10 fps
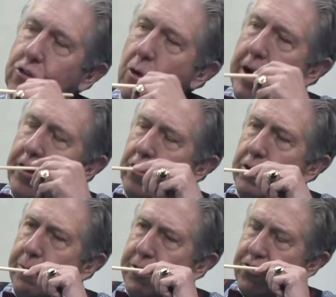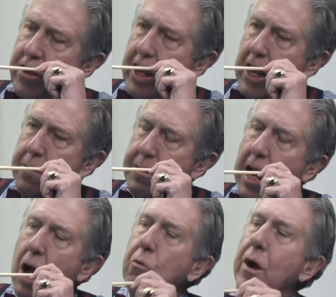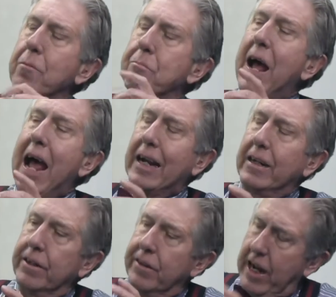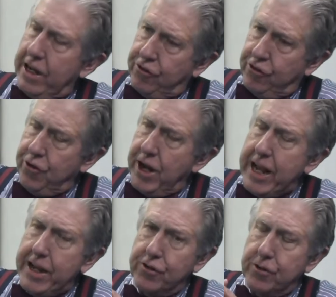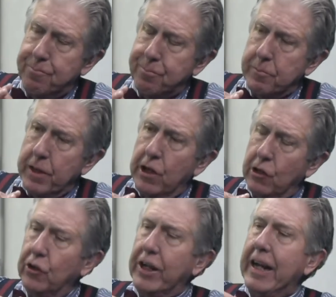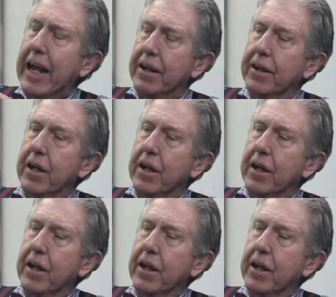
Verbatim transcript: quite interesting what you were saying. I mean, I went back the last two days looking at